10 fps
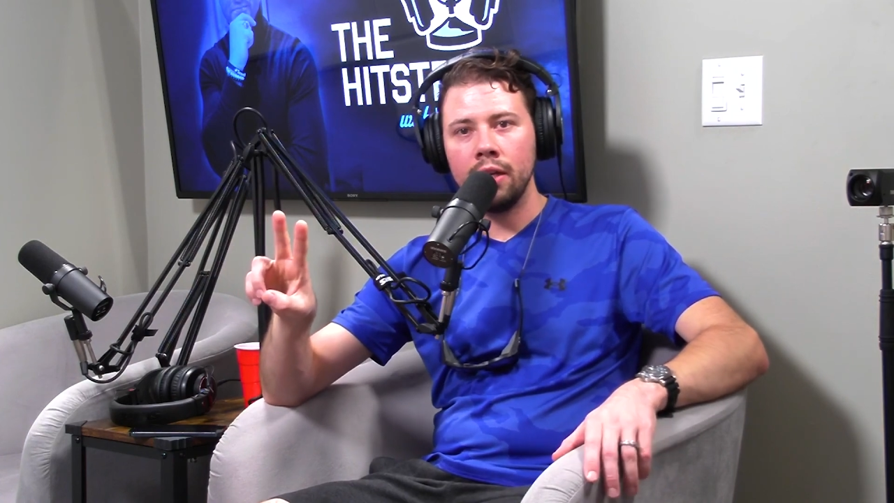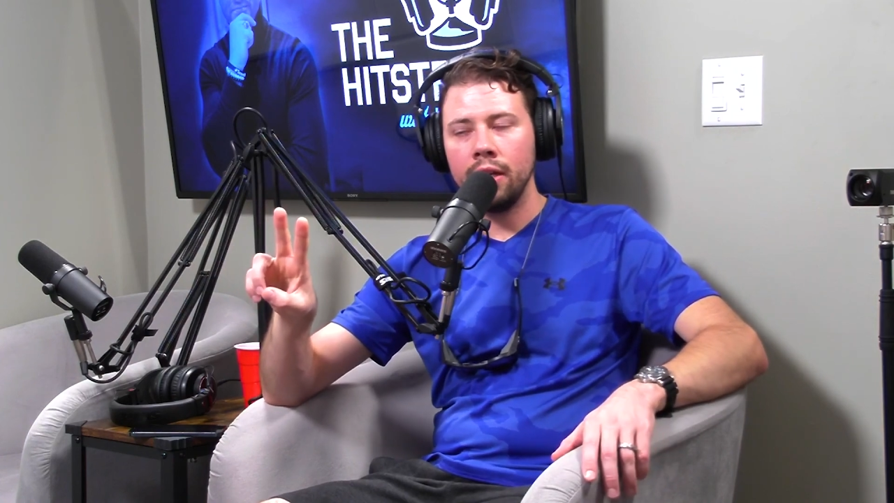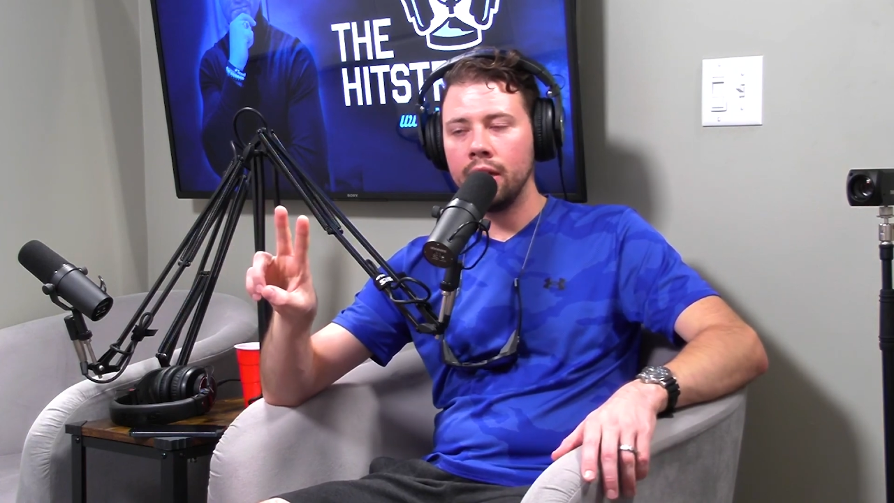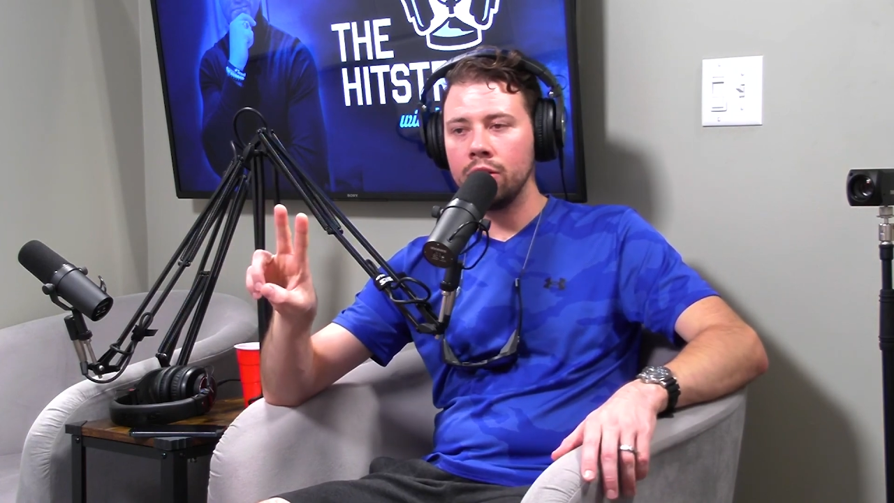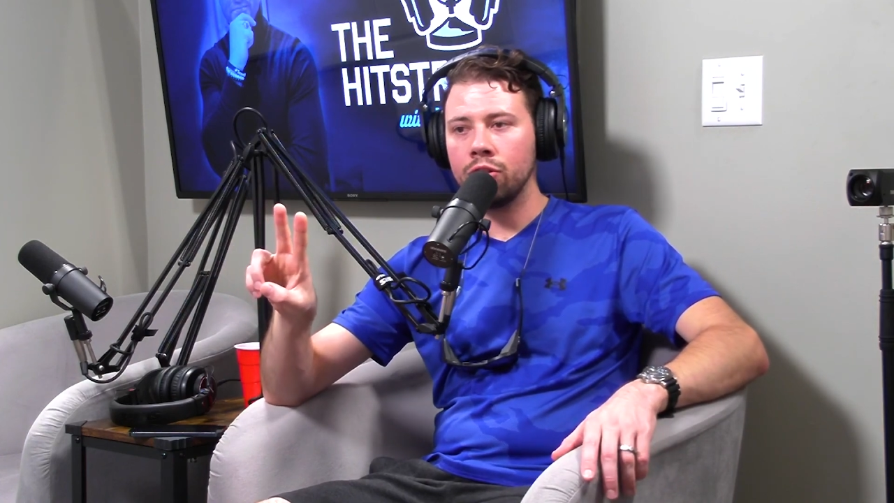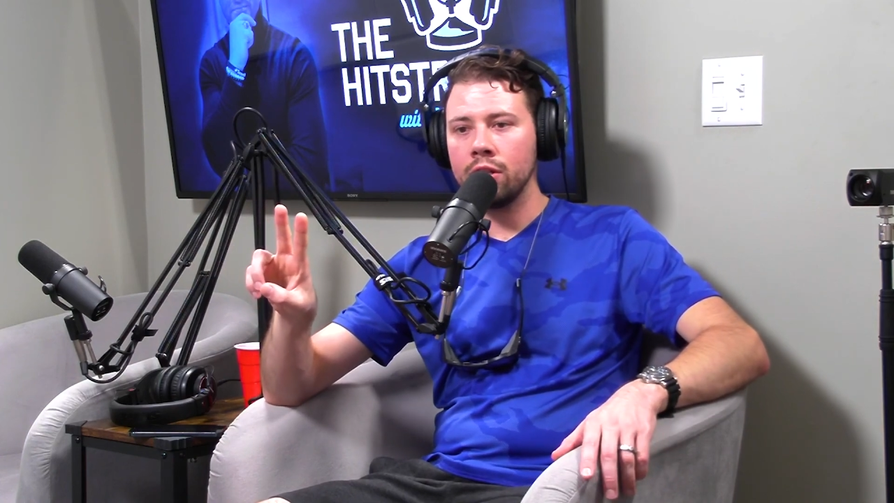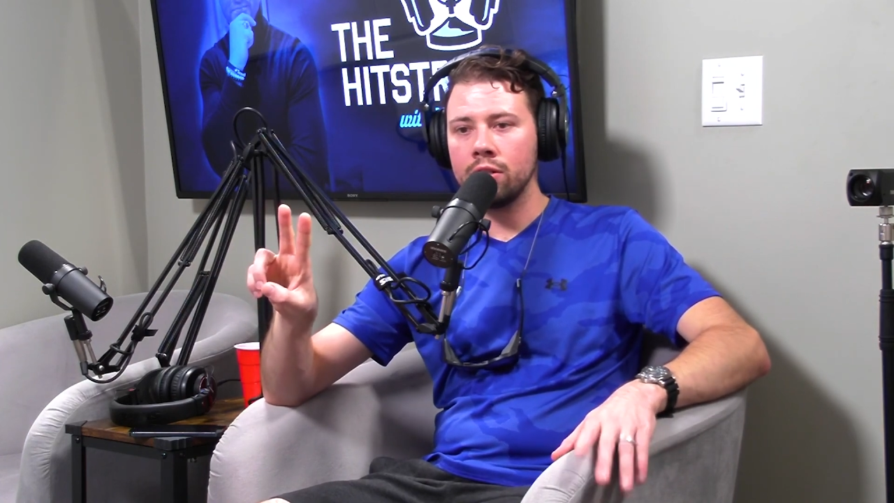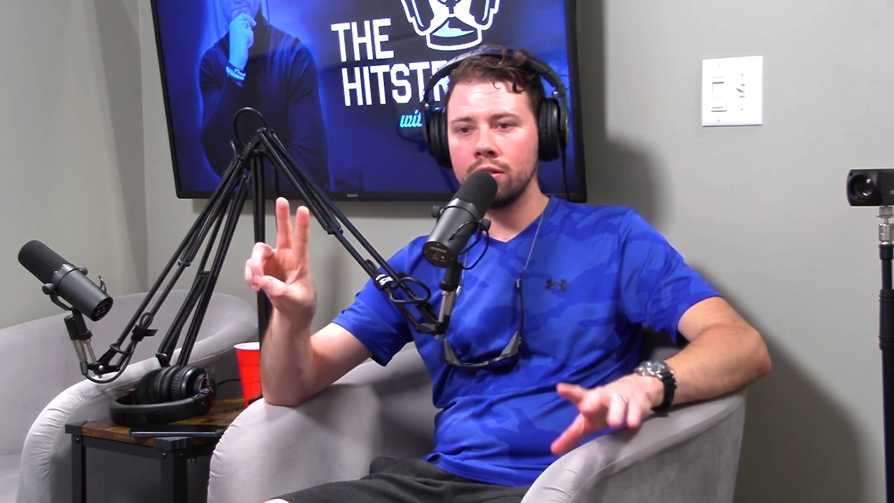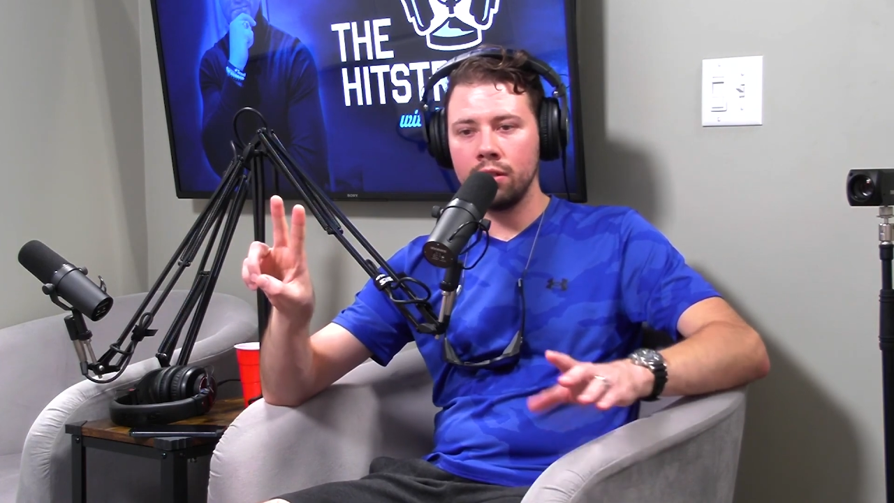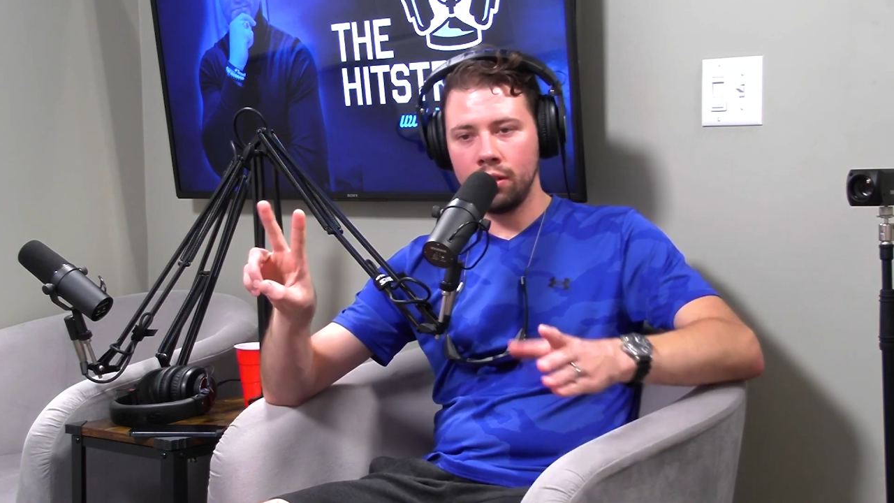And I trust
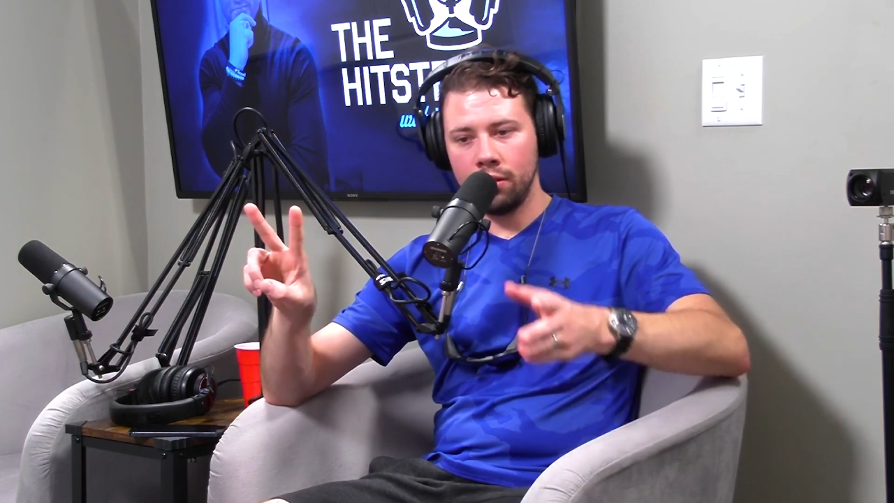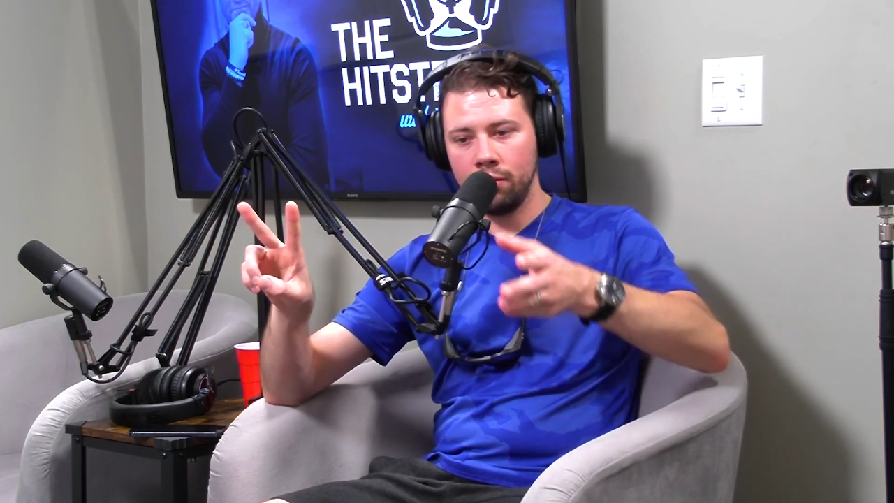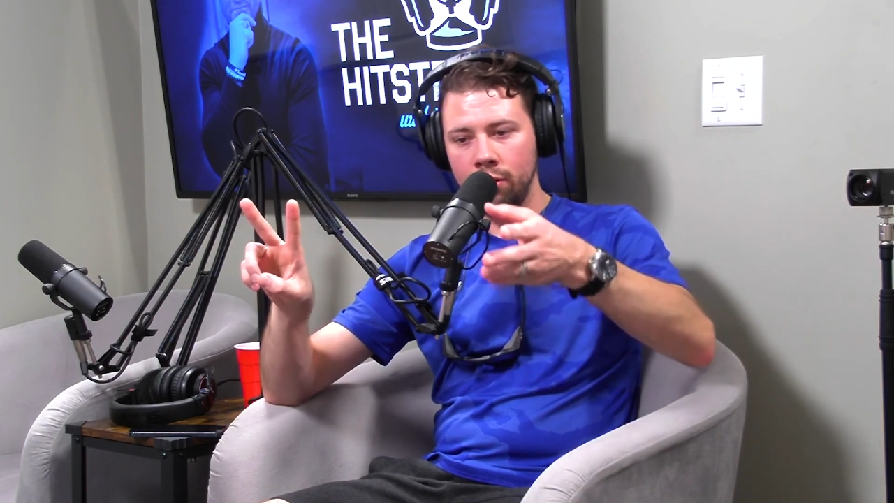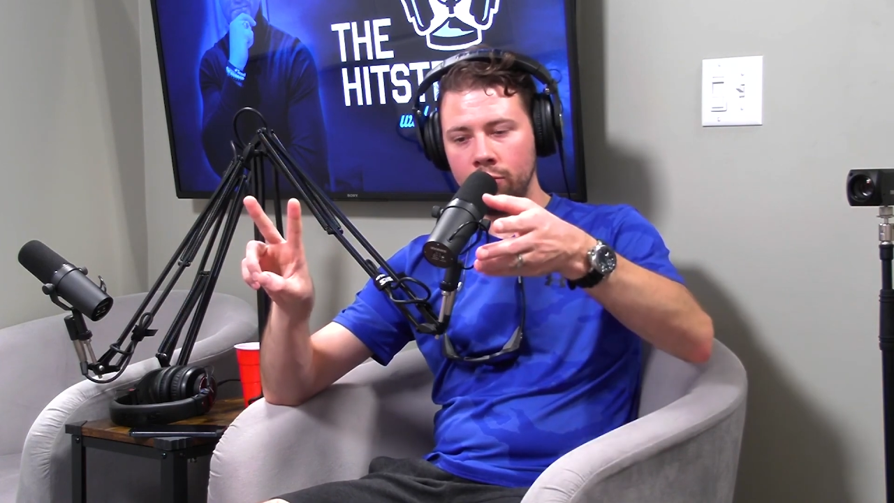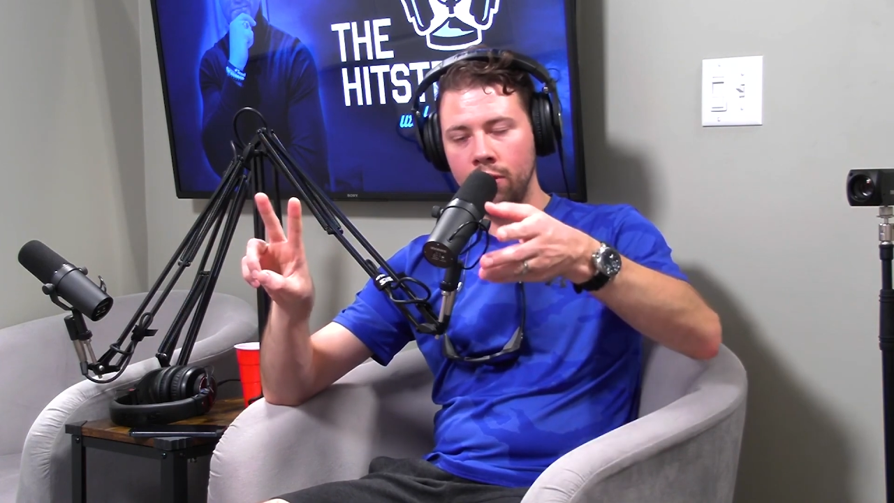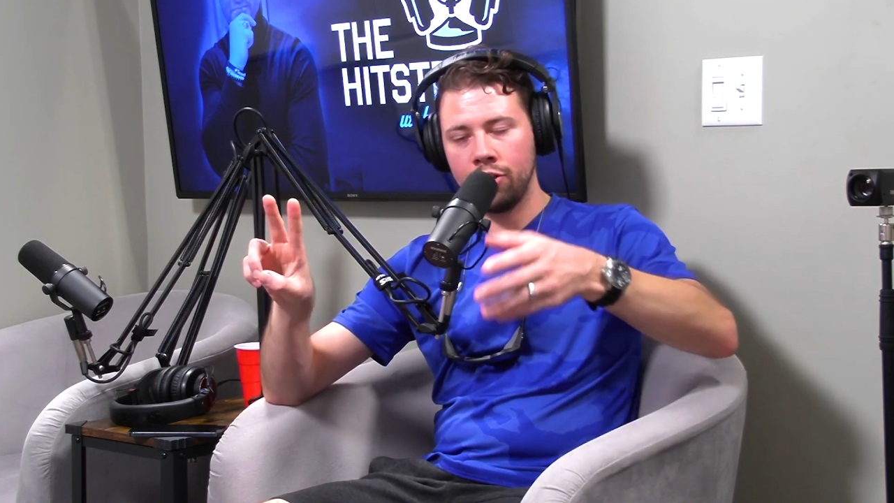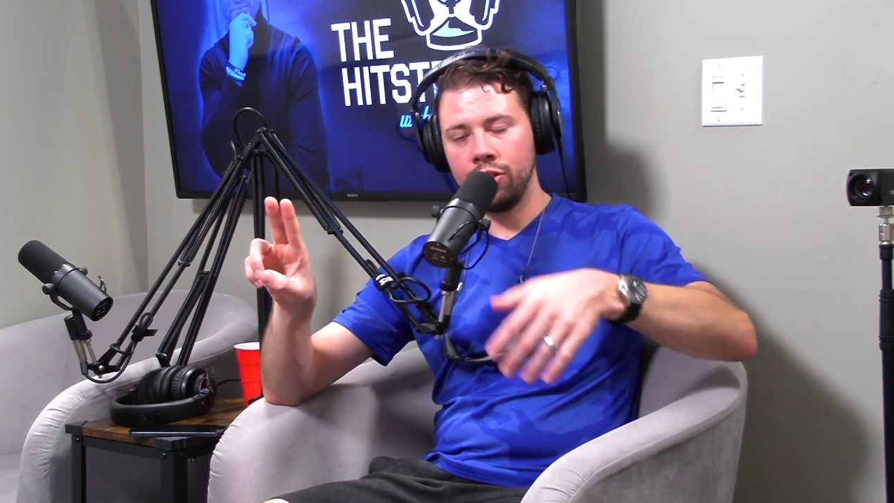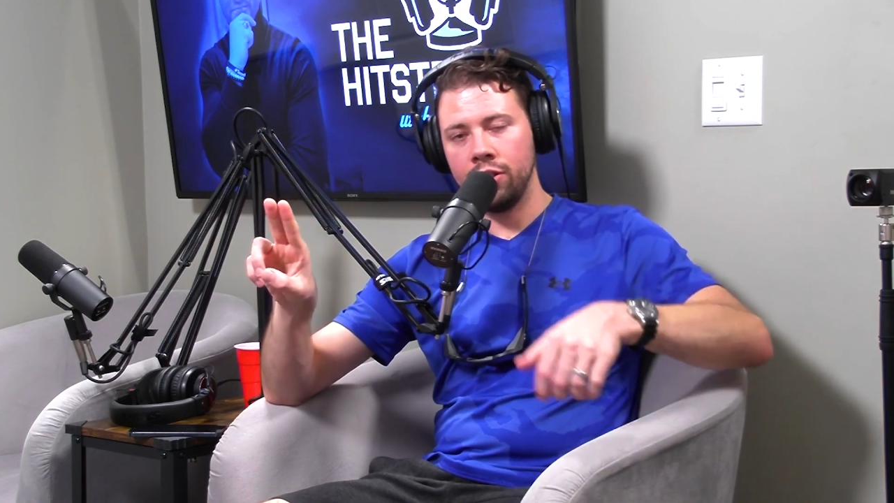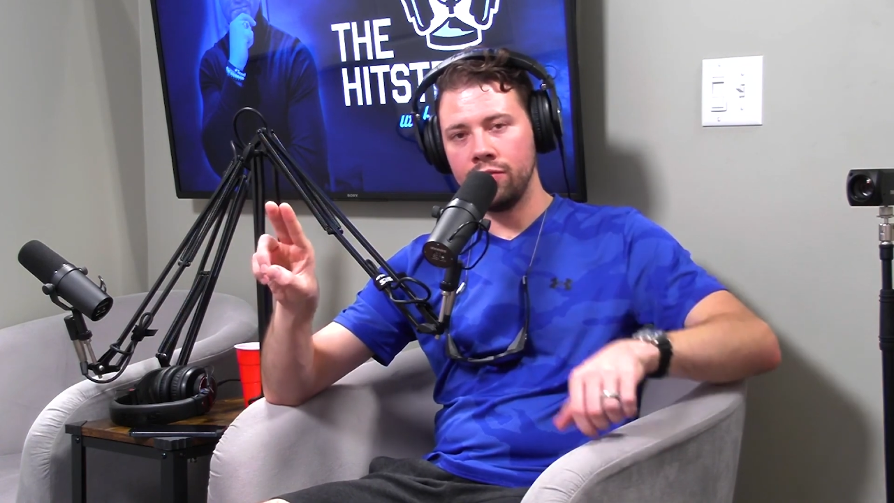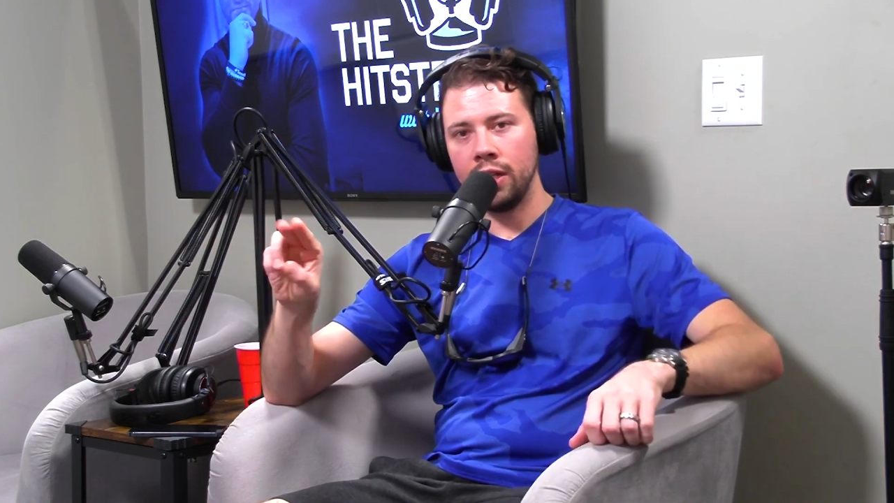you watching
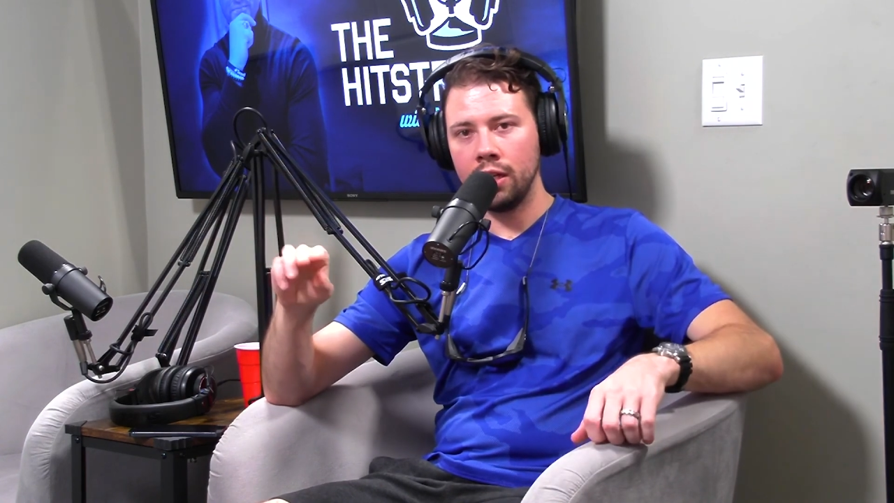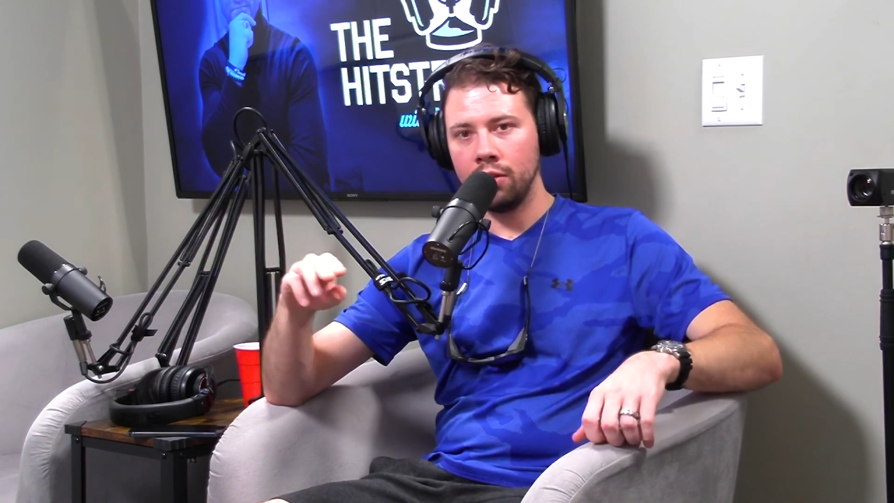this video,